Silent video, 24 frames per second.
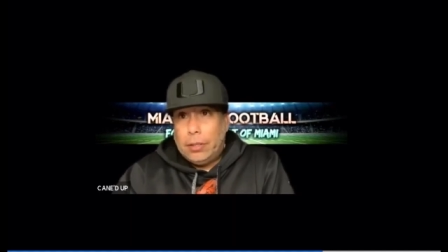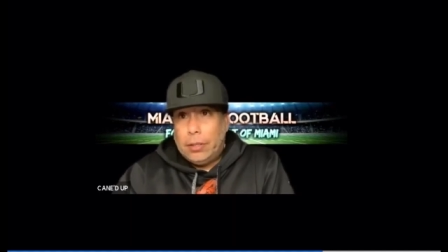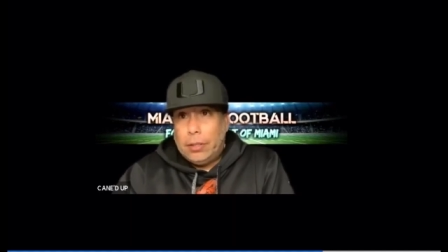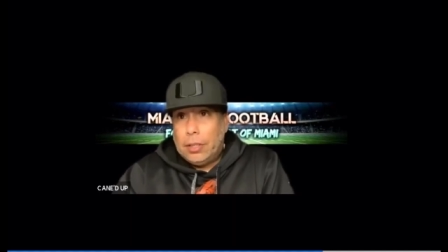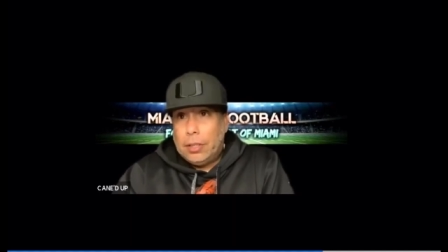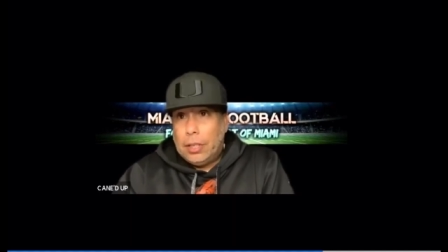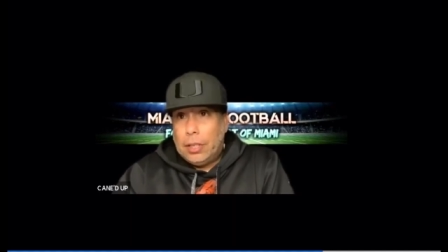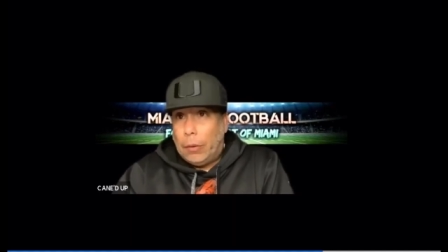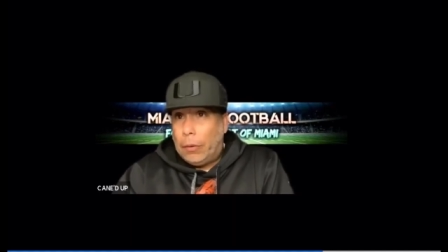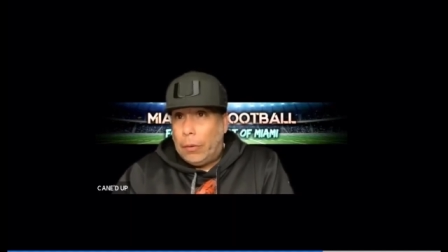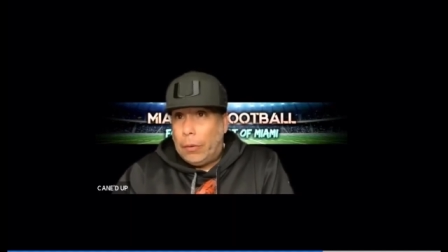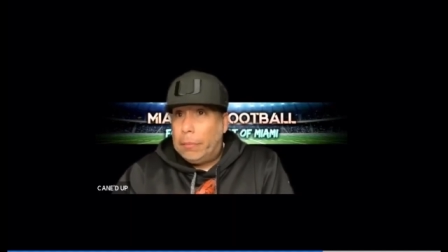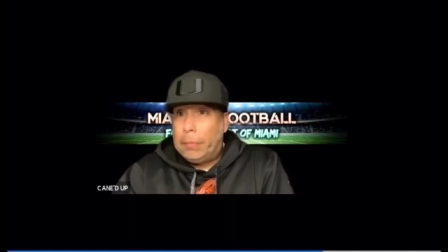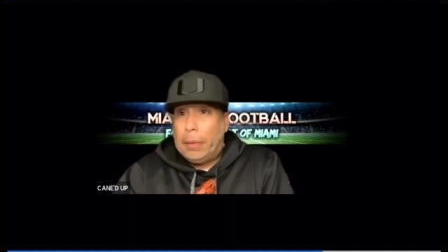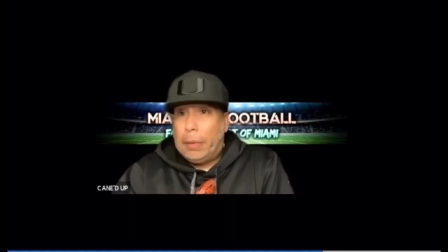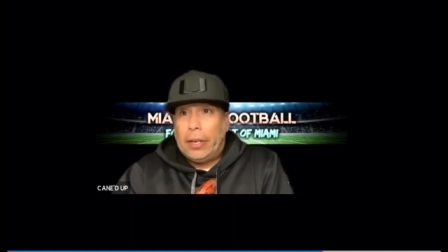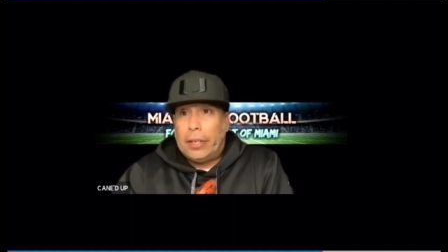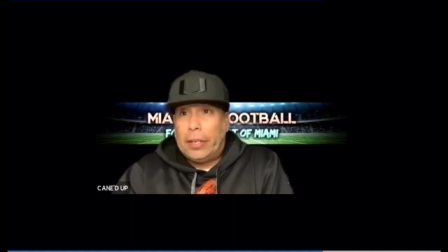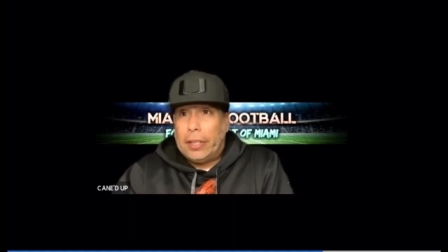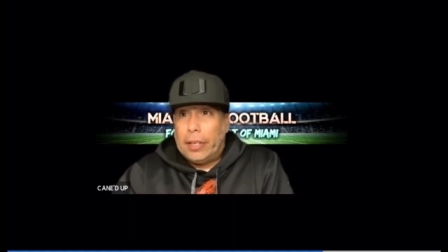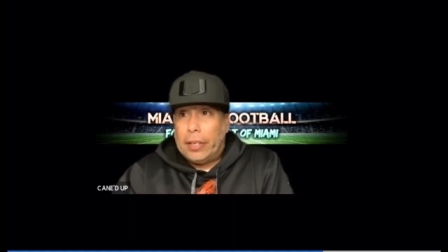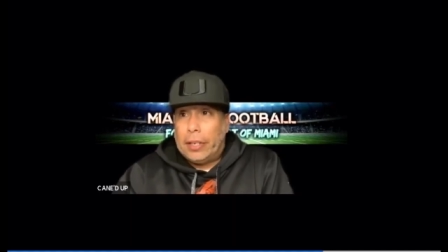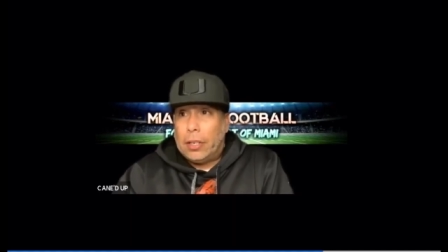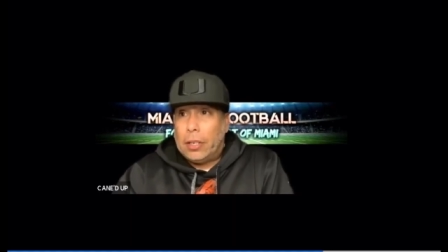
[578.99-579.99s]
and we have a better
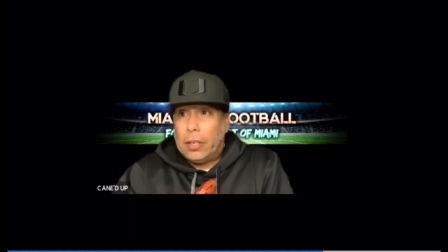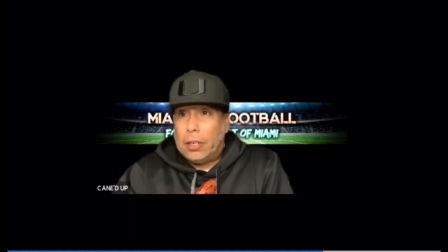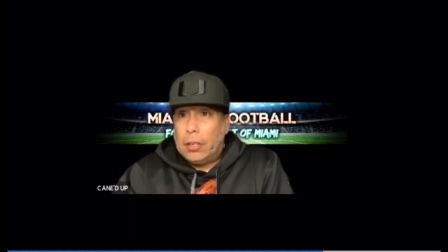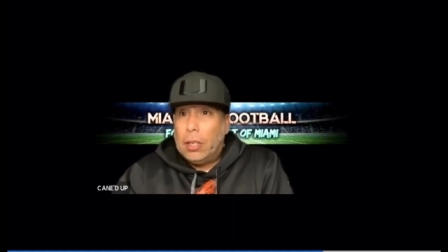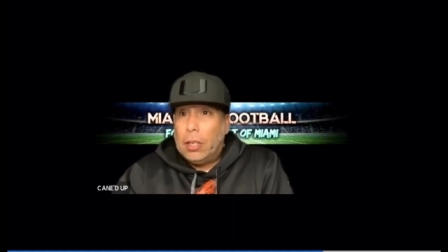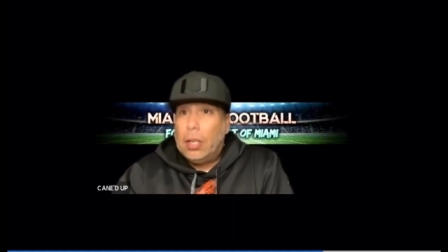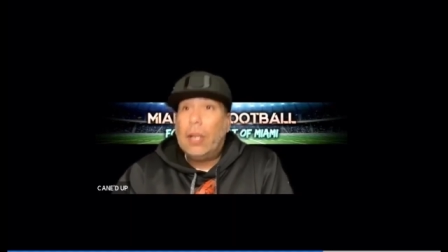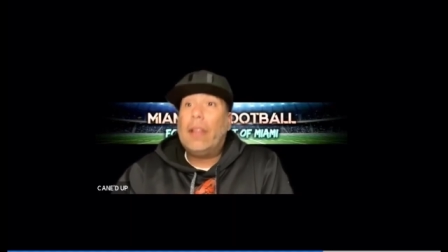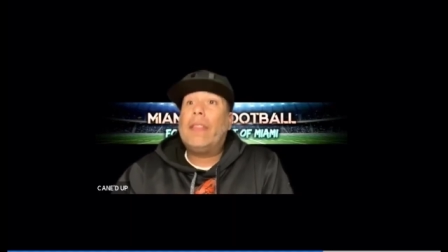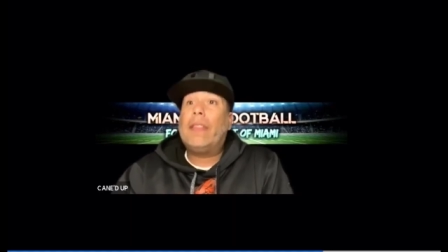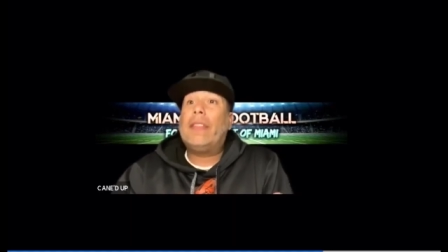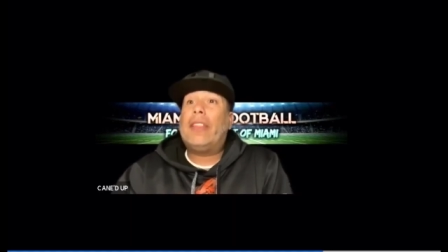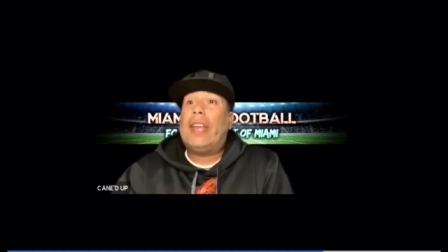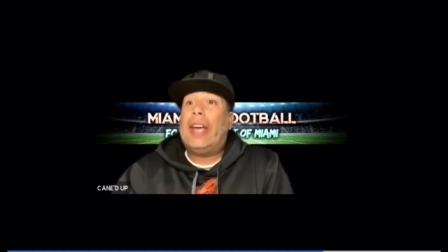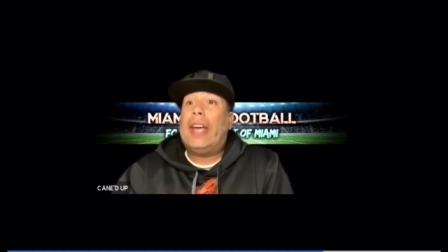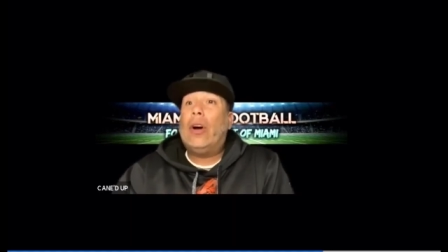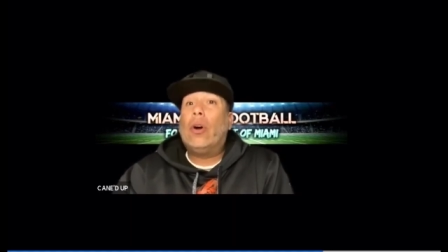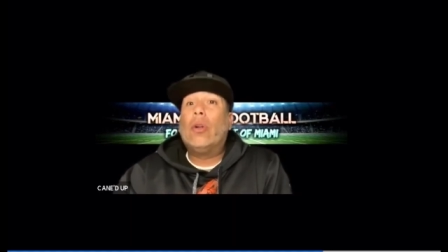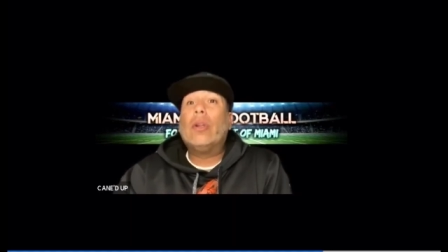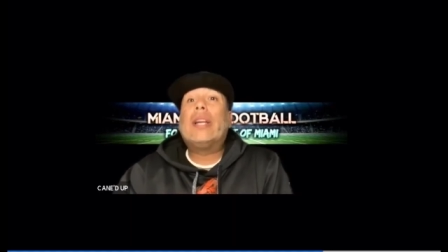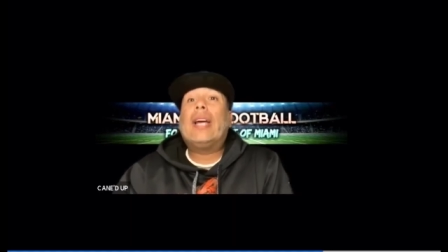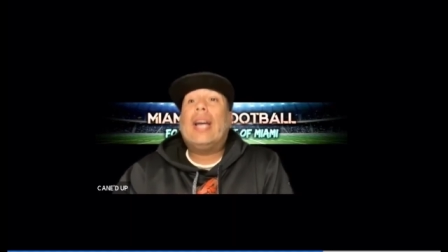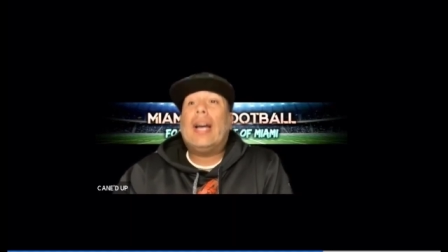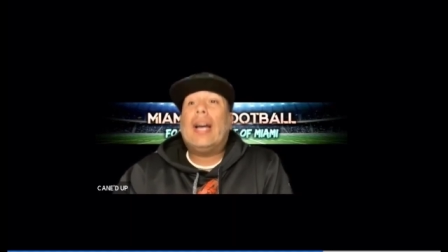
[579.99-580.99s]
kicker. They only
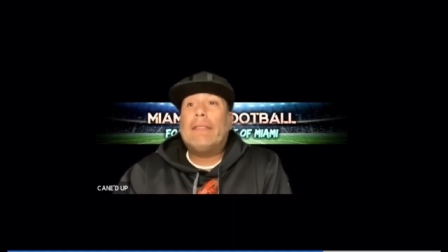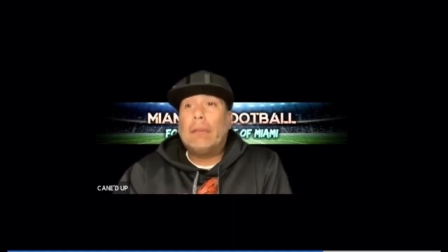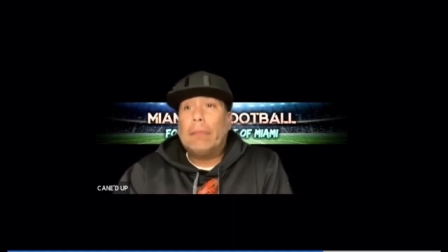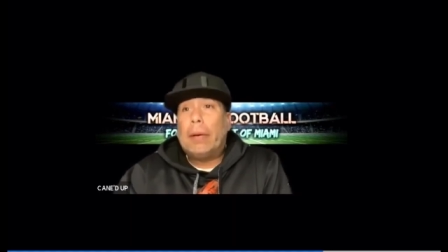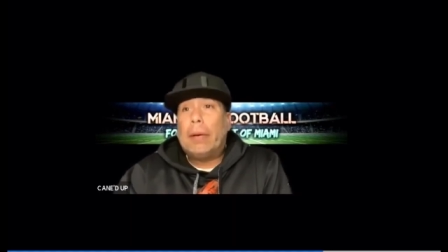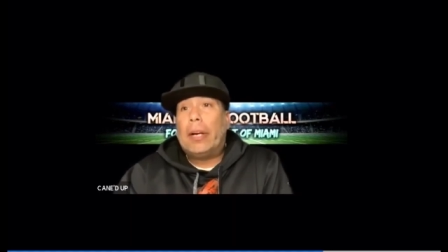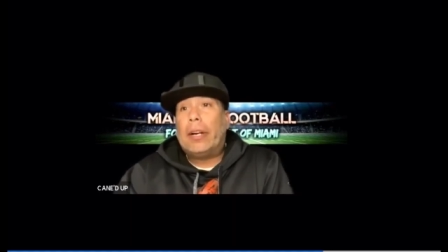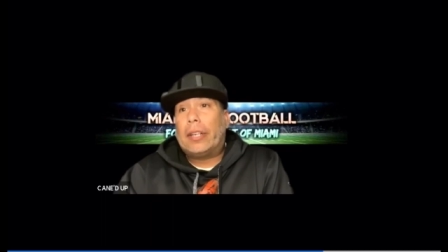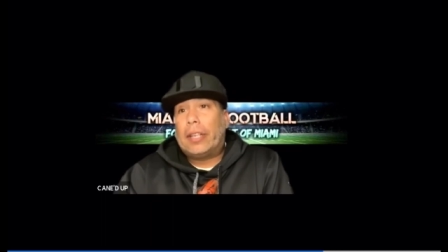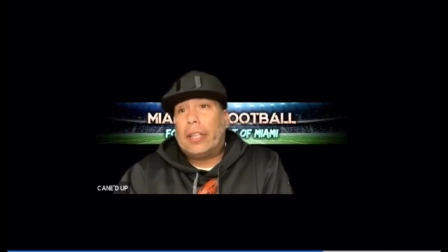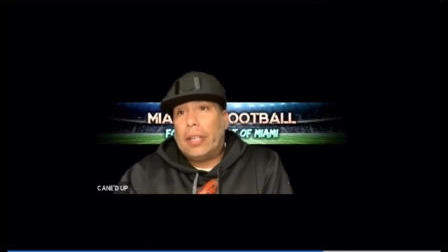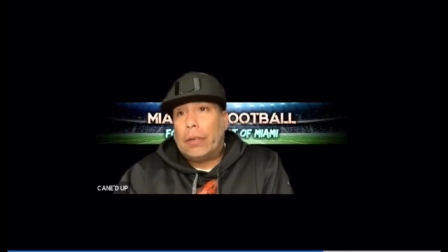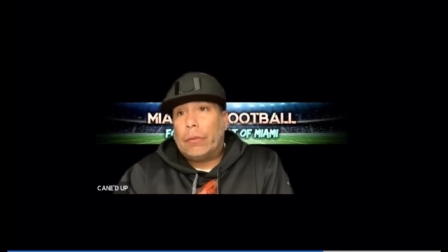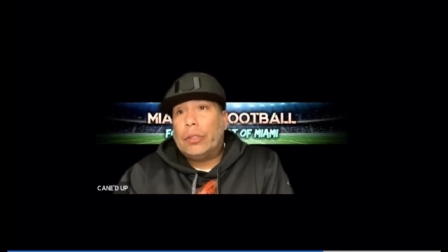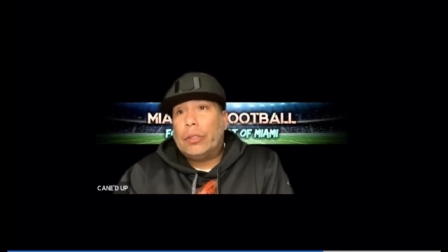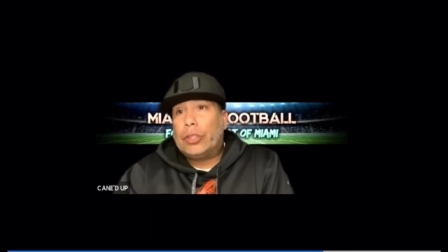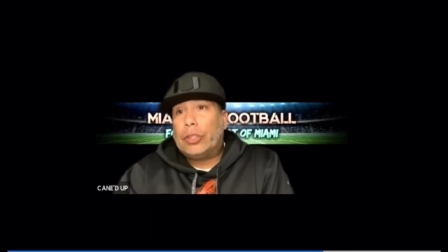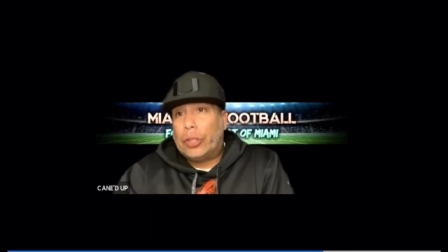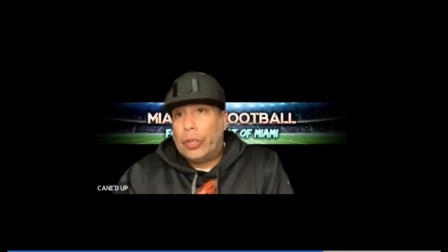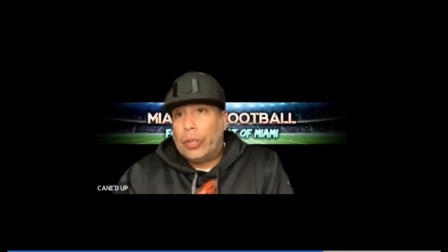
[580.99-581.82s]
have a better kick returner.